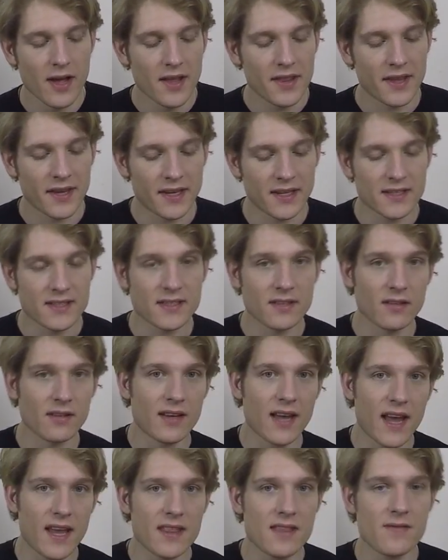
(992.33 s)
they can still
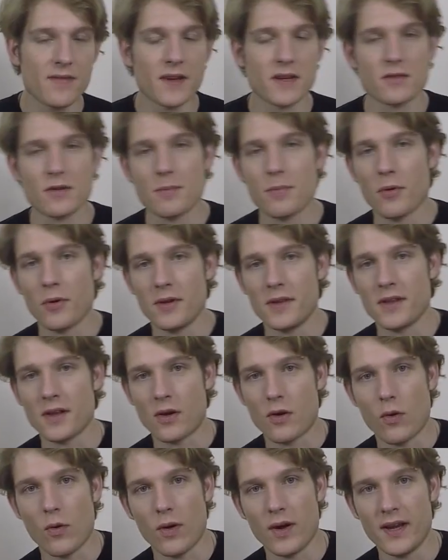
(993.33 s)
gain the victory point and the
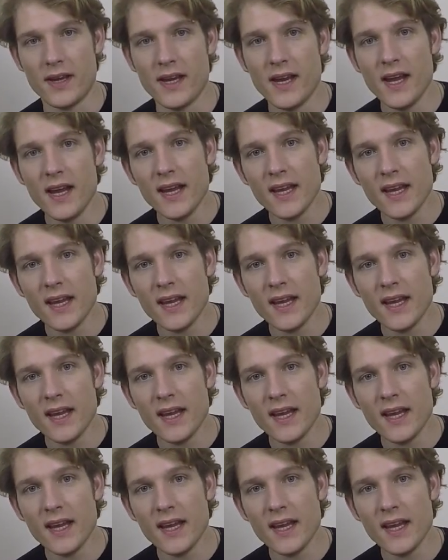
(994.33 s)
coin,